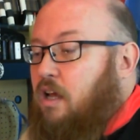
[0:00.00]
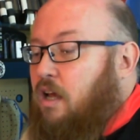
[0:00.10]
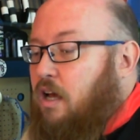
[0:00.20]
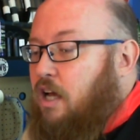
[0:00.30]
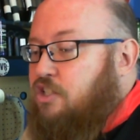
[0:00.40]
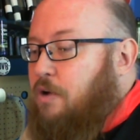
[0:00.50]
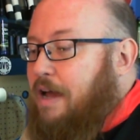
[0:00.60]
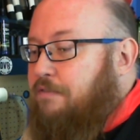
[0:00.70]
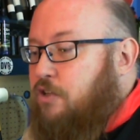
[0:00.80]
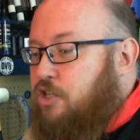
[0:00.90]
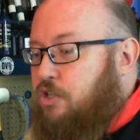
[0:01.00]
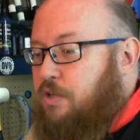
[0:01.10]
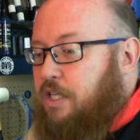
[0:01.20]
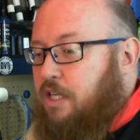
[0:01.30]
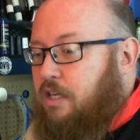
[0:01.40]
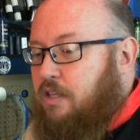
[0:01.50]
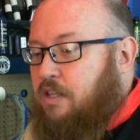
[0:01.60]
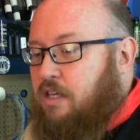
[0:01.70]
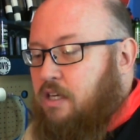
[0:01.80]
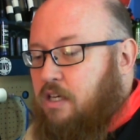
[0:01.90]
So after shooting
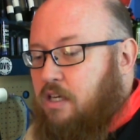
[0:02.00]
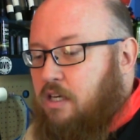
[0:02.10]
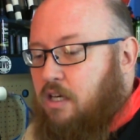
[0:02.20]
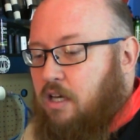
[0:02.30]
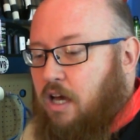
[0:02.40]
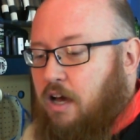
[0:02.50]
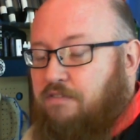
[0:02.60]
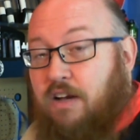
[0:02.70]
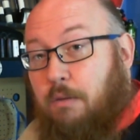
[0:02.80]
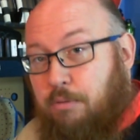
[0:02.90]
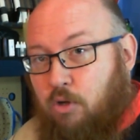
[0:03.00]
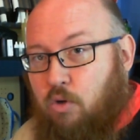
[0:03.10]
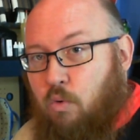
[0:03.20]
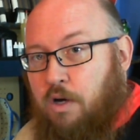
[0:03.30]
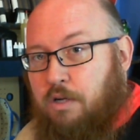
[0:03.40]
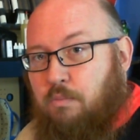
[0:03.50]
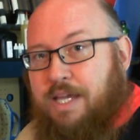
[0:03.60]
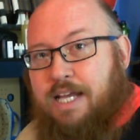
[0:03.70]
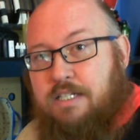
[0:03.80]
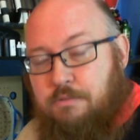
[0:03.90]
the Fire Pearl Quantum, we
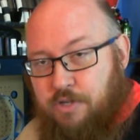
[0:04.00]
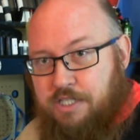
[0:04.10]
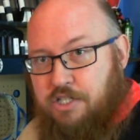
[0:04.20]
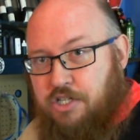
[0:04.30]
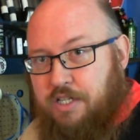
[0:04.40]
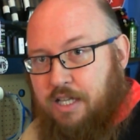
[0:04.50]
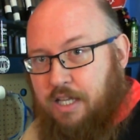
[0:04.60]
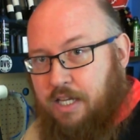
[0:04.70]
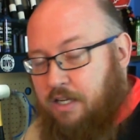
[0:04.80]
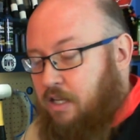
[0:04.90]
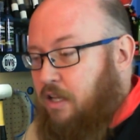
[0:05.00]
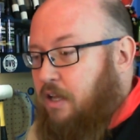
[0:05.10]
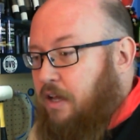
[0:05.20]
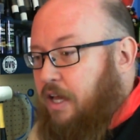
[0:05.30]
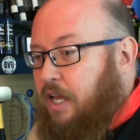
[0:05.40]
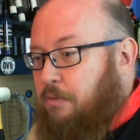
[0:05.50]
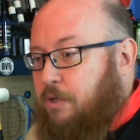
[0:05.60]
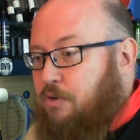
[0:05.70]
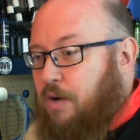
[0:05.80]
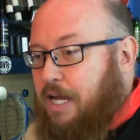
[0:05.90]
had some transition on the lane, and we
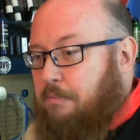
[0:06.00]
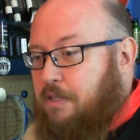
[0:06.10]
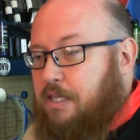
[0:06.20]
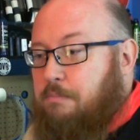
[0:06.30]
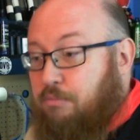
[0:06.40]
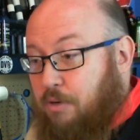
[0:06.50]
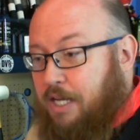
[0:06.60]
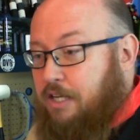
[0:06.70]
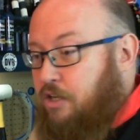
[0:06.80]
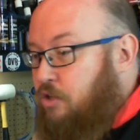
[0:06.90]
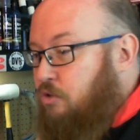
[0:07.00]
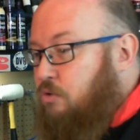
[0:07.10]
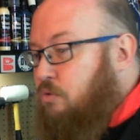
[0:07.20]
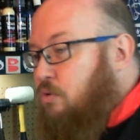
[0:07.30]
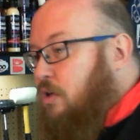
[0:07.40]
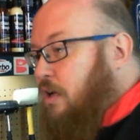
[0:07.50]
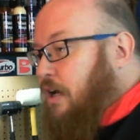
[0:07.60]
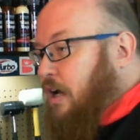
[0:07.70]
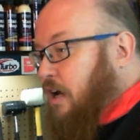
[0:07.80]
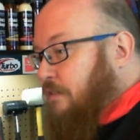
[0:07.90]
grabbed the brand new
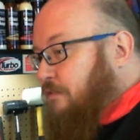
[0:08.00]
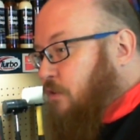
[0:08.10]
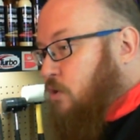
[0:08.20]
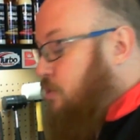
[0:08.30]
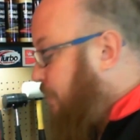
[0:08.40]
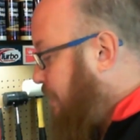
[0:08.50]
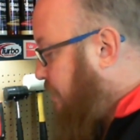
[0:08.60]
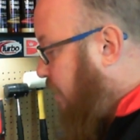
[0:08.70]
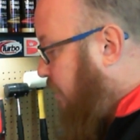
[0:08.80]
Forest Green Solid,